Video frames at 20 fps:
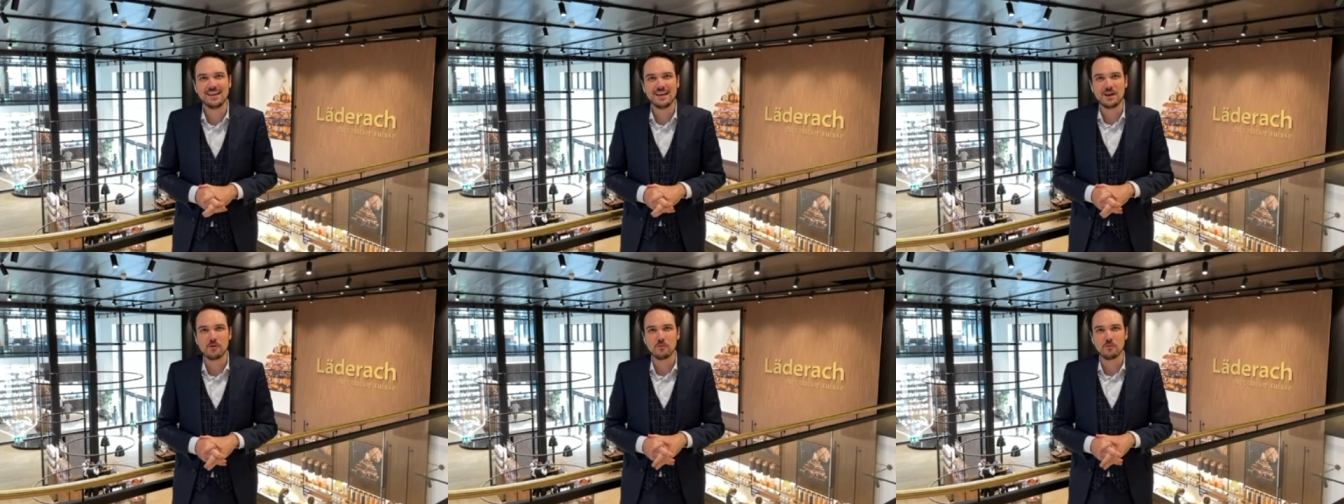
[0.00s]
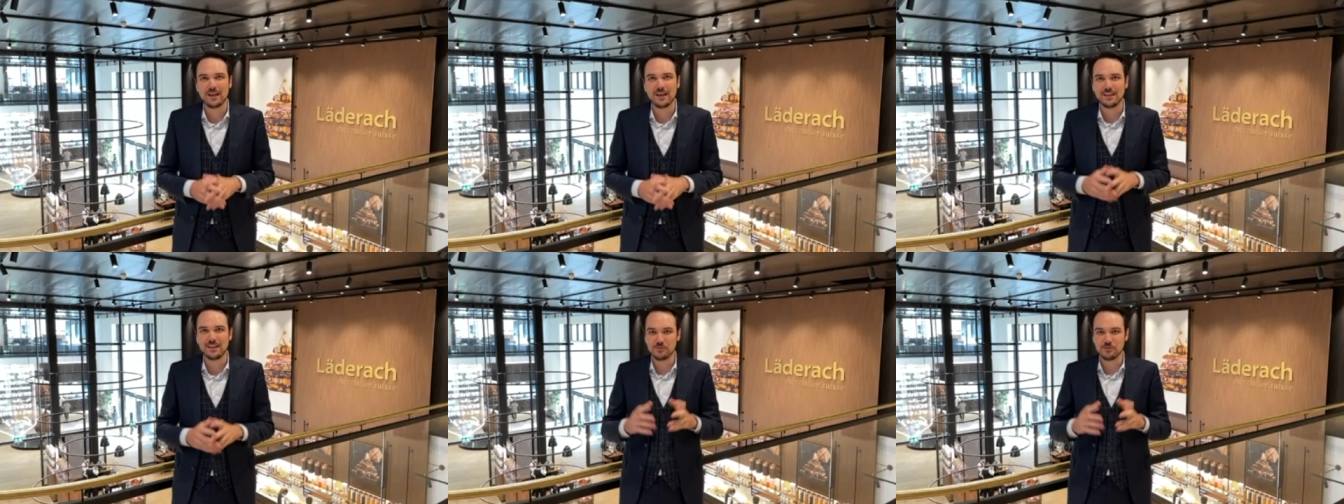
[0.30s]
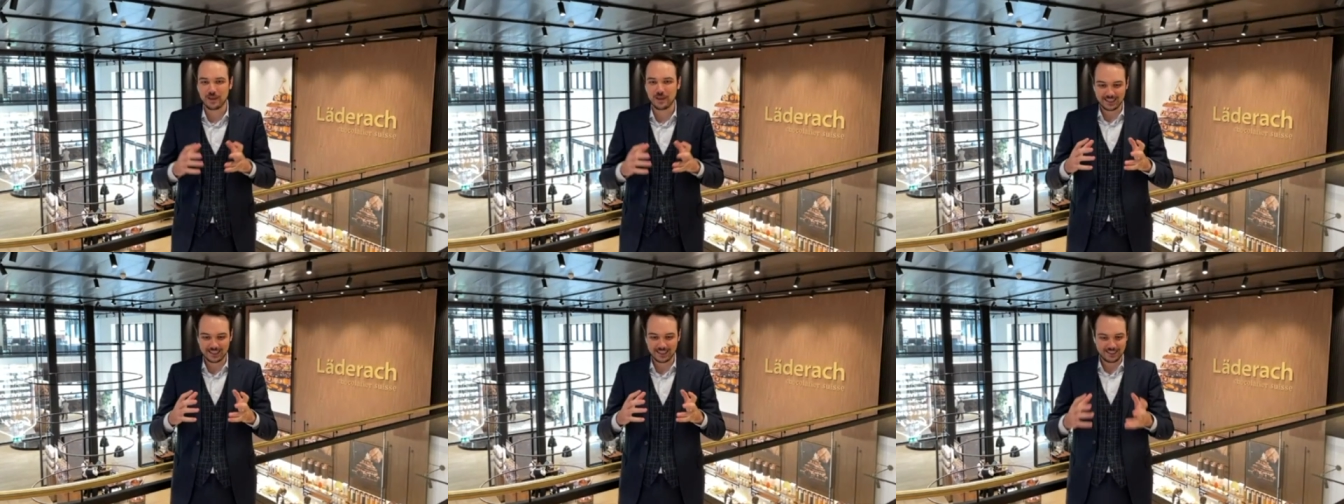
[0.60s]
When you
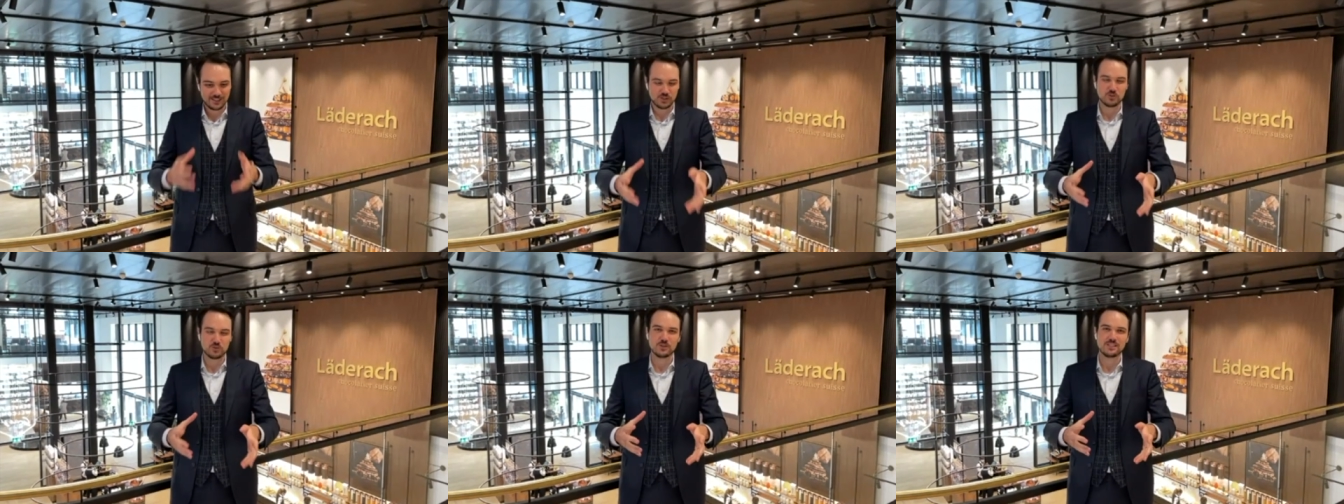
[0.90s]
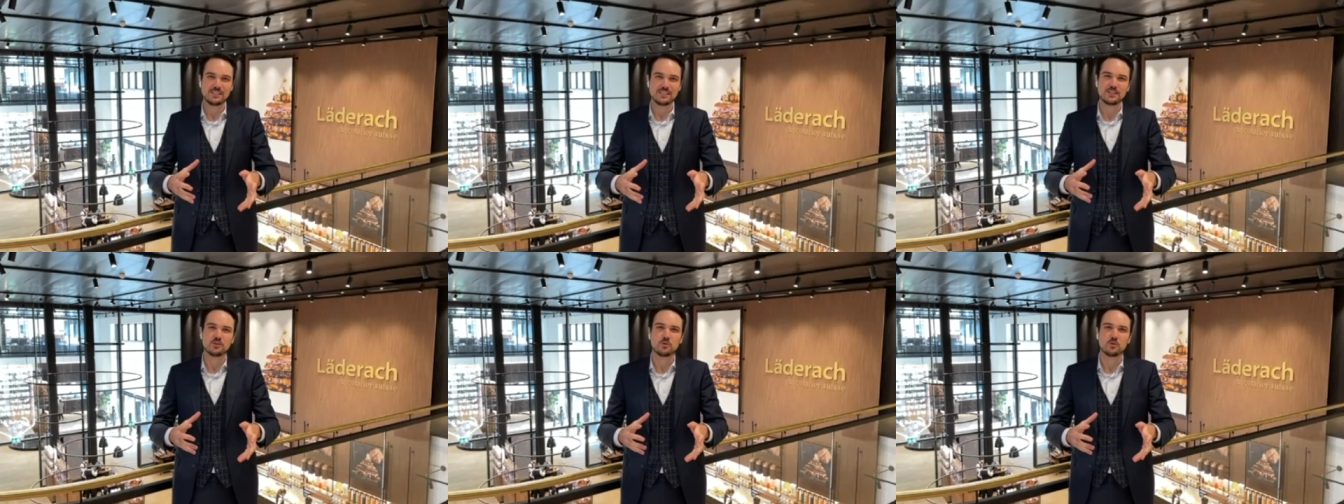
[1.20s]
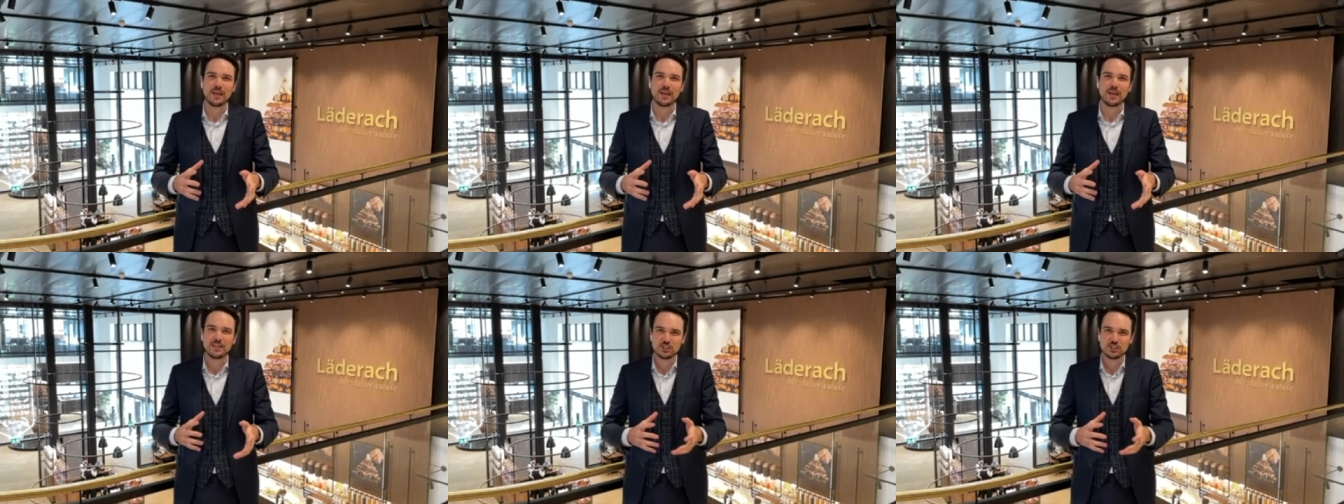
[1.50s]
get into a
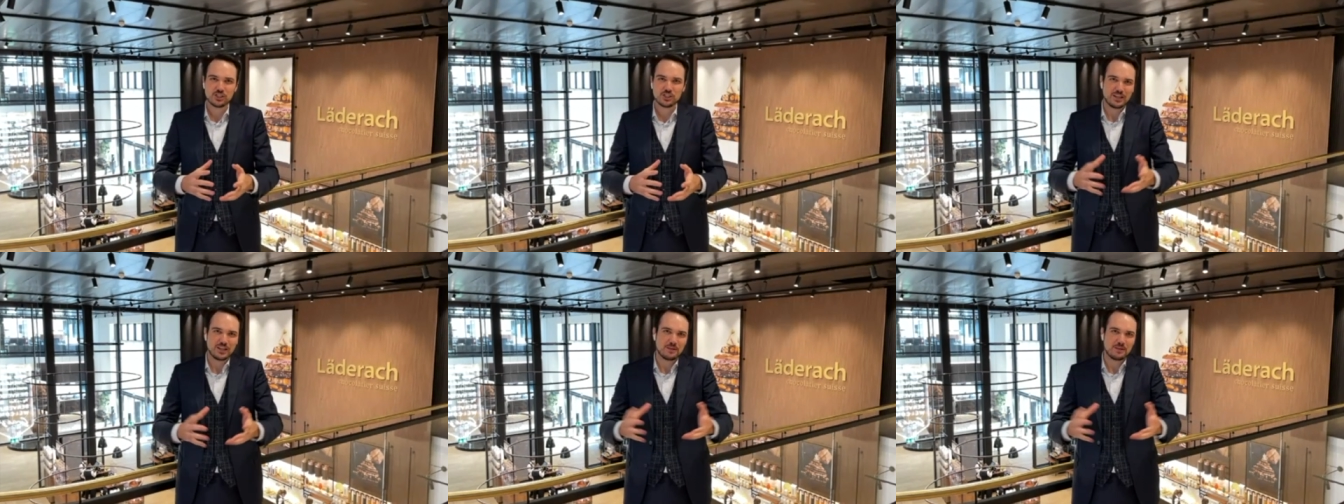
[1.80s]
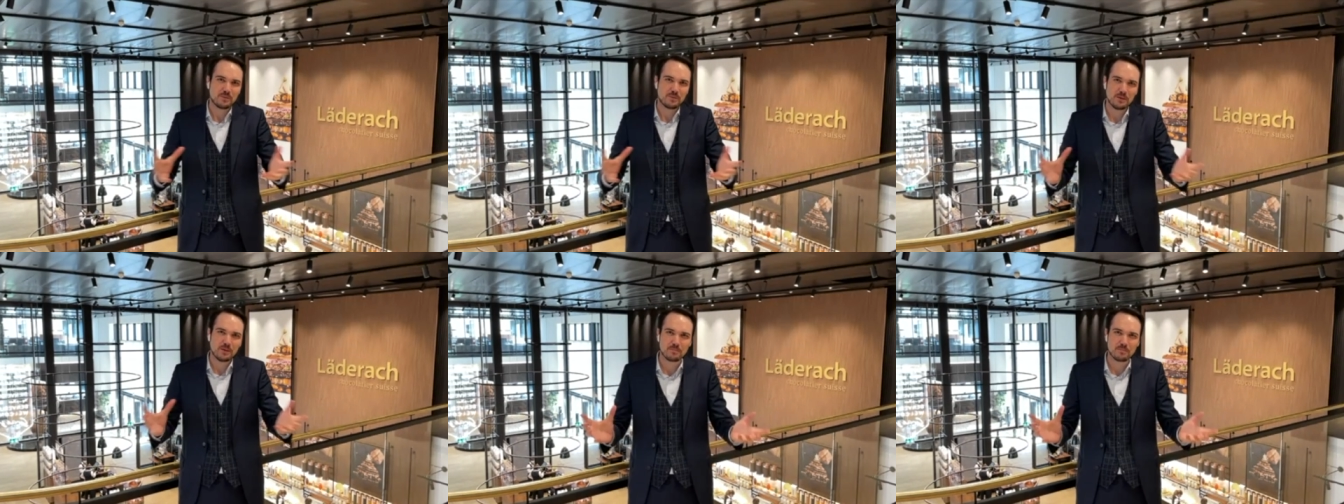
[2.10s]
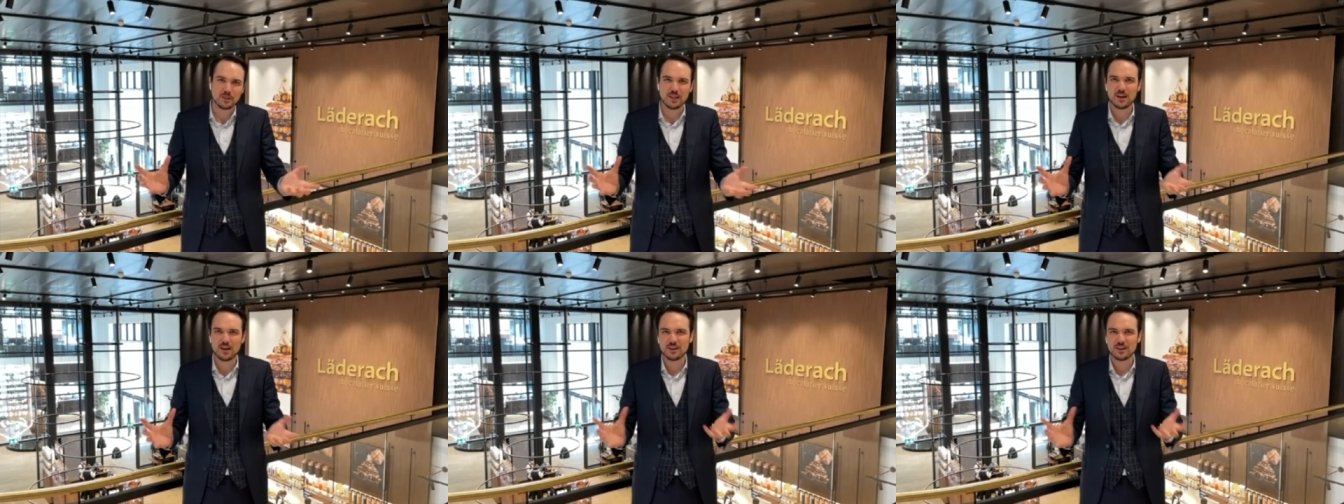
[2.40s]
situation and
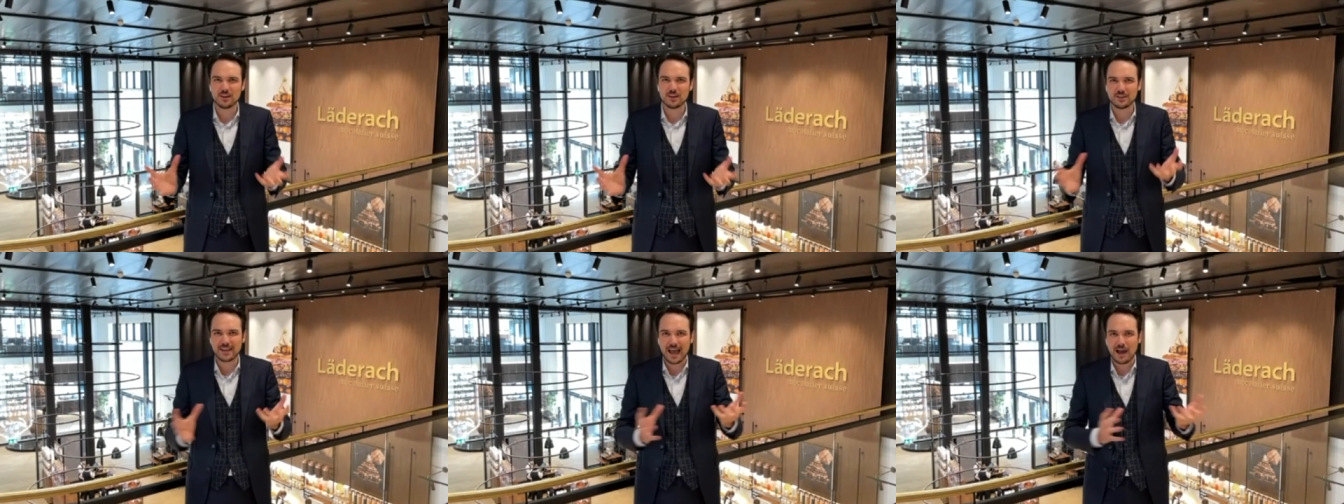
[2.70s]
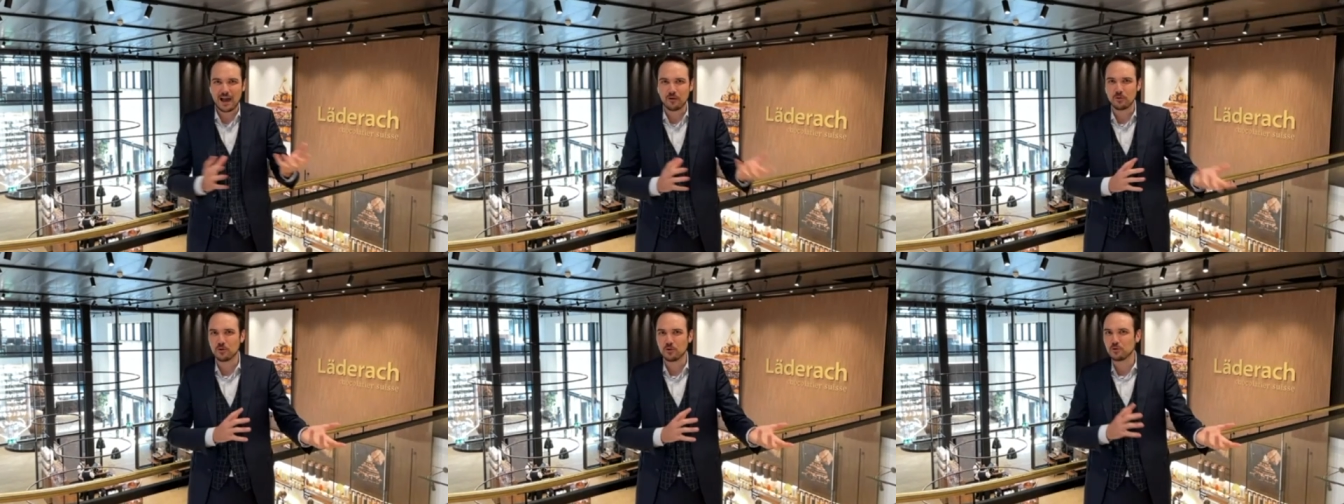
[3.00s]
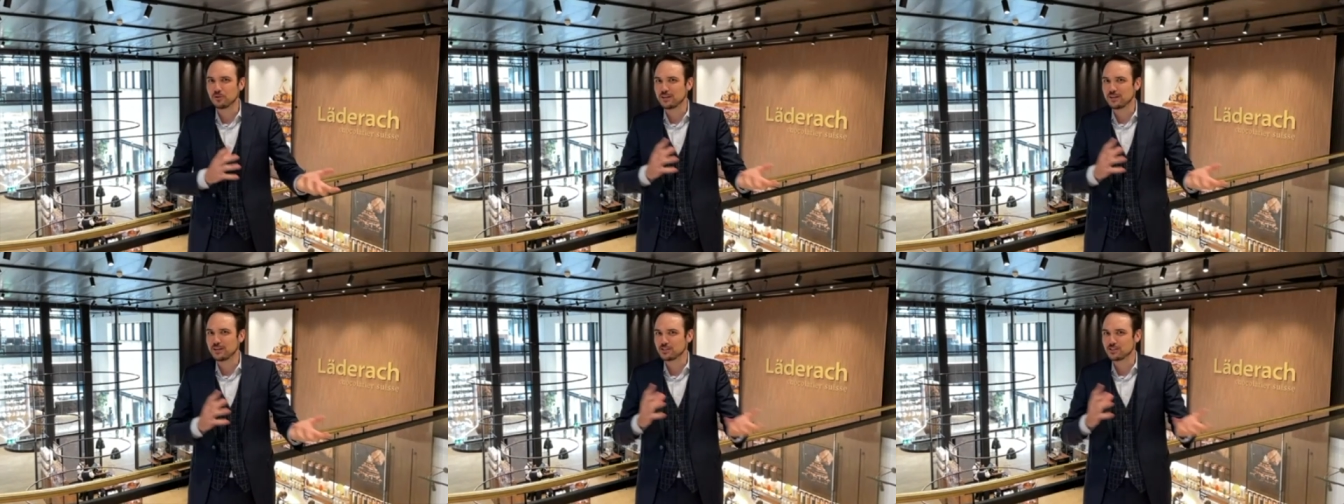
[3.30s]
people are down, or
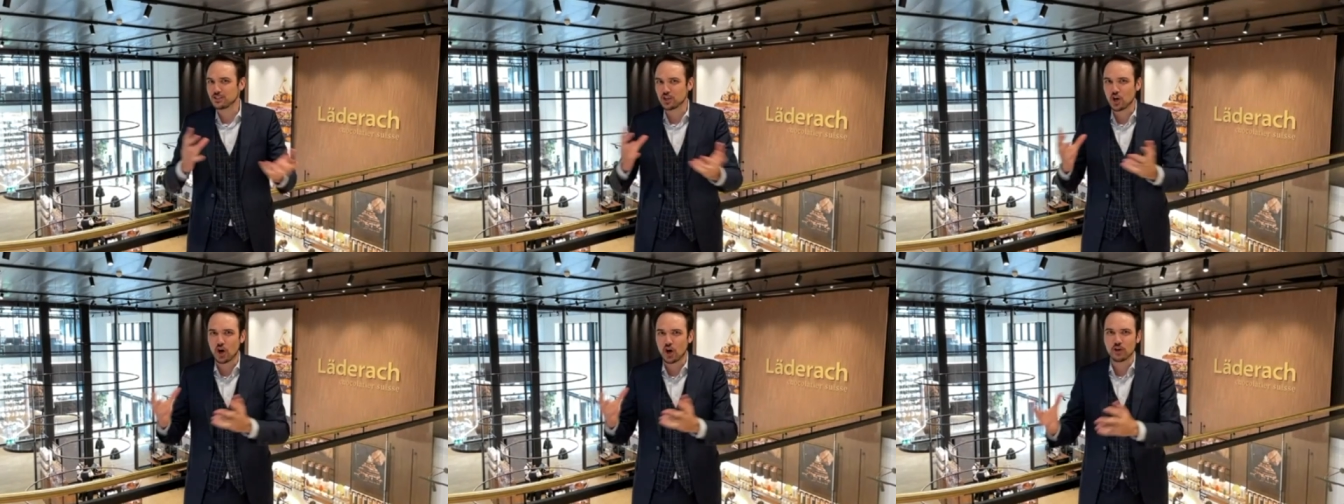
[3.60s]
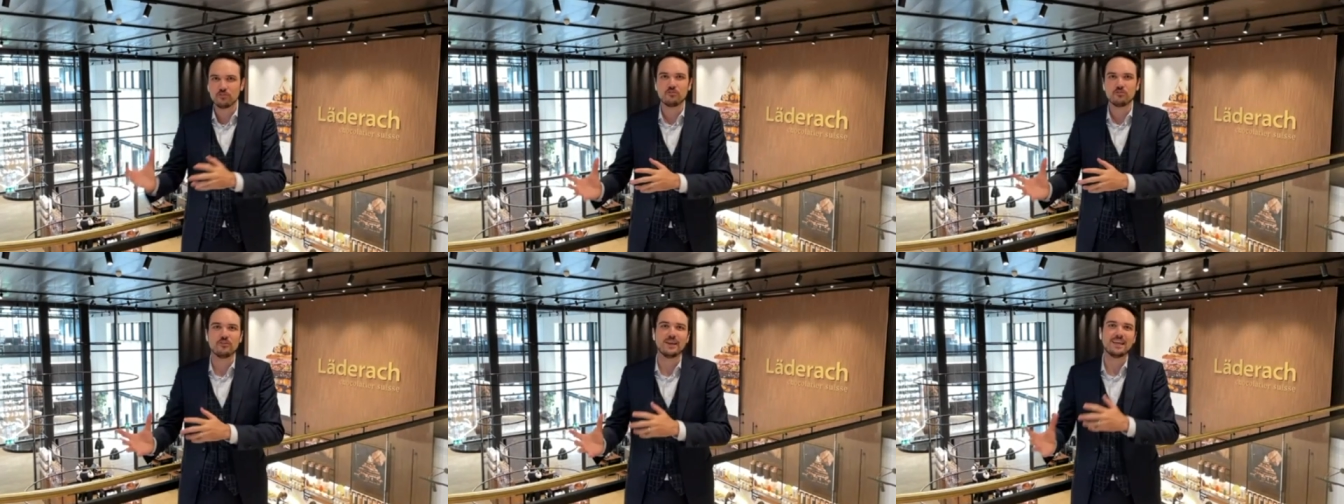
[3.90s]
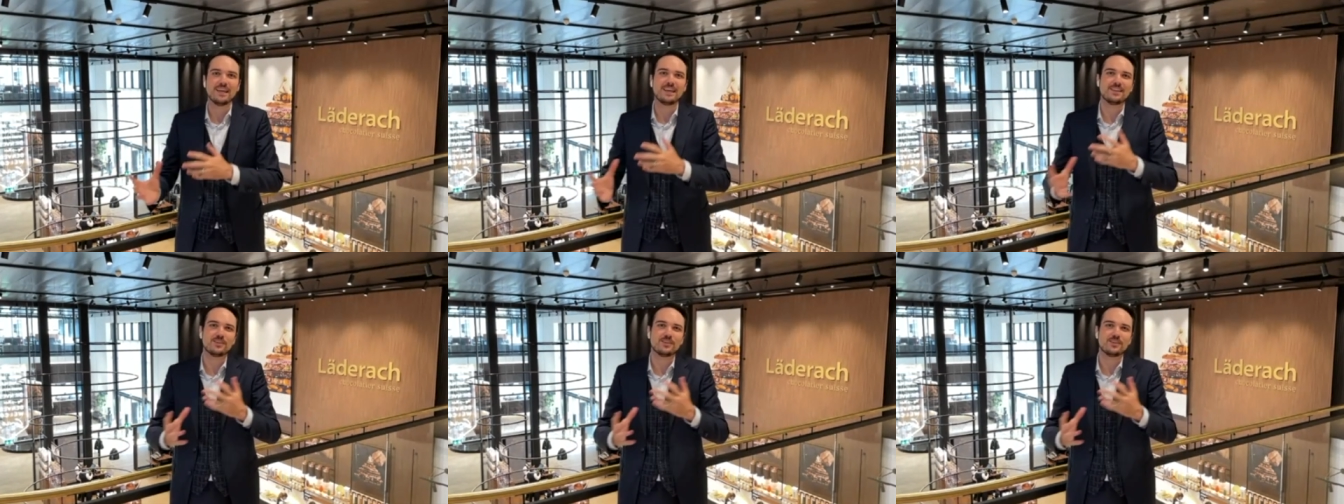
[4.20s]
there's a conflict,